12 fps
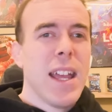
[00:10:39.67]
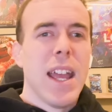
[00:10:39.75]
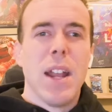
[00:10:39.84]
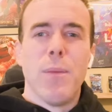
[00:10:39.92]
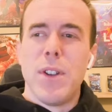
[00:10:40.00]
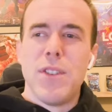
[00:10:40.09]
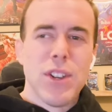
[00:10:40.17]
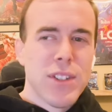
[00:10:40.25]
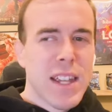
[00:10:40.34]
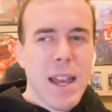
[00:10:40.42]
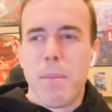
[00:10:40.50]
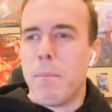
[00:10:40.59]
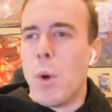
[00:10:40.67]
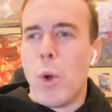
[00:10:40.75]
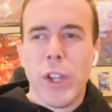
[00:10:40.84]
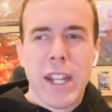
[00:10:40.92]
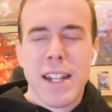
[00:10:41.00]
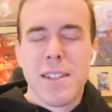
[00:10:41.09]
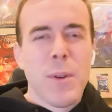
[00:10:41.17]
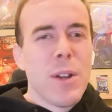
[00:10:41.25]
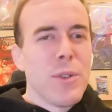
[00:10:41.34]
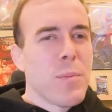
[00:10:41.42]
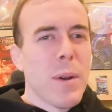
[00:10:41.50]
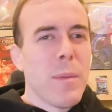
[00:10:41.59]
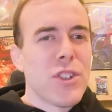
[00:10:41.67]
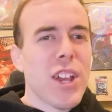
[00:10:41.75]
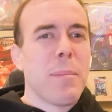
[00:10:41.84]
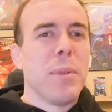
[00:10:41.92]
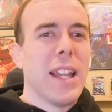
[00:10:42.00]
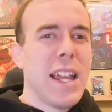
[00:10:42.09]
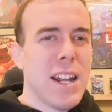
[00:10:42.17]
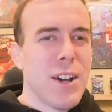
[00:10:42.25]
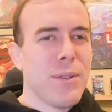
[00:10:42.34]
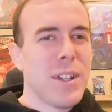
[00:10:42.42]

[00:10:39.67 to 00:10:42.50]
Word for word: And we just kept molding it. It was pretty much like Play Doh.